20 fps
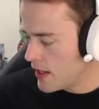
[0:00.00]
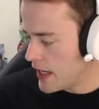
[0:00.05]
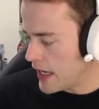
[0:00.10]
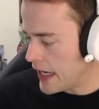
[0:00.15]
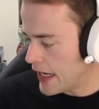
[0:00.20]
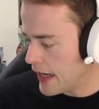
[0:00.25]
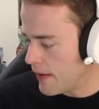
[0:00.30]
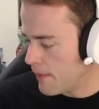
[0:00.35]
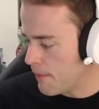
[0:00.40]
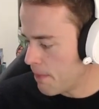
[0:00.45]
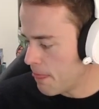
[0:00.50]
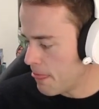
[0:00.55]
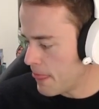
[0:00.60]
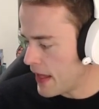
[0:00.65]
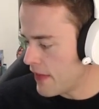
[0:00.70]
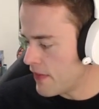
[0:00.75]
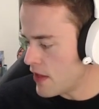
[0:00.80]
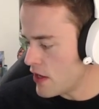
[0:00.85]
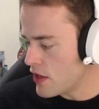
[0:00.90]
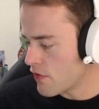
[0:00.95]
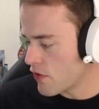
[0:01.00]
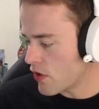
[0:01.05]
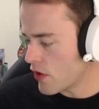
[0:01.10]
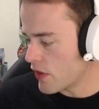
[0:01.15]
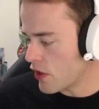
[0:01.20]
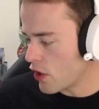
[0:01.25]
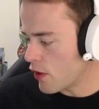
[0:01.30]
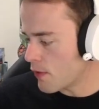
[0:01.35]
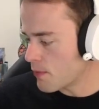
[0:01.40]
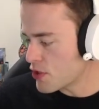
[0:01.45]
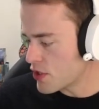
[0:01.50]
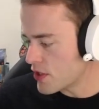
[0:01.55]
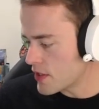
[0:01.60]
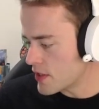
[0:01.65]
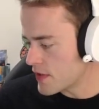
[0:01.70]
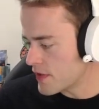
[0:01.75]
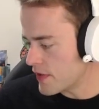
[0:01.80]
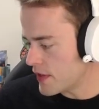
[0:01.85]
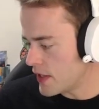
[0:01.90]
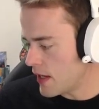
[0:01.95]
And then you've got the
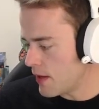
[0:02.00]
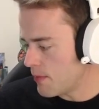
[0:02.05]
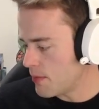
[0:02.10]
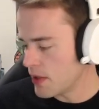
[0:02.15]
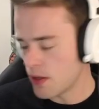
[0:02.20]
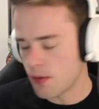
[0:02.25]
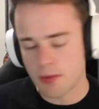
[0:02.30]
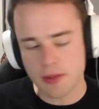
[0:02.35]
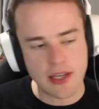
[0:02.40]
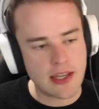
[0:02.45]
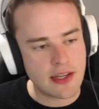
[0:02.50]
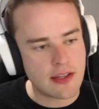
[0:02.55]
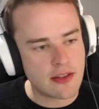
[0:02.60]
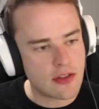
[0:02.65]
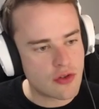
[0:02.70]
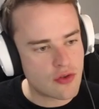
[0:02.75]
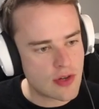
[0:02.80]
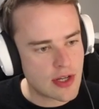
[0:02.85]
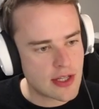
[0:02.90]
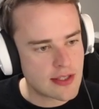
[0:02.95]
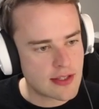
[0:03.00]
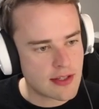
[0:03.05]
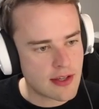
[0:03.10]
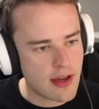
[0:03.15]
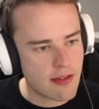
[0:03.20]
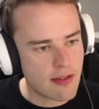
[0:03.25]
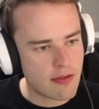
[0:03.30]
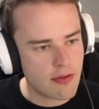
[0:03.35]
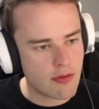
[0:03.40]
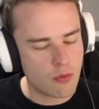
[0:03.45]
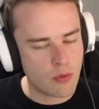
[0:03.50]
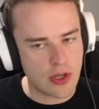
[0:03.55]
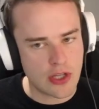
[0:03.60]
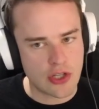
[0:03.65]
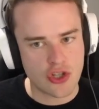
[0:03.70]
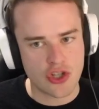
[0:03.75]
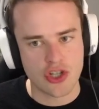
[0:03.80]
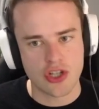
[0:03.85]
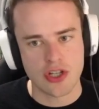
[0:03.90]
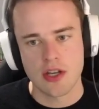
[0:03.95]
options for the Nebula Blade and the Dread Scythe,
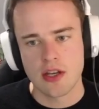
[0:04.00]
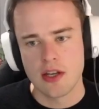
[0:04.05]
which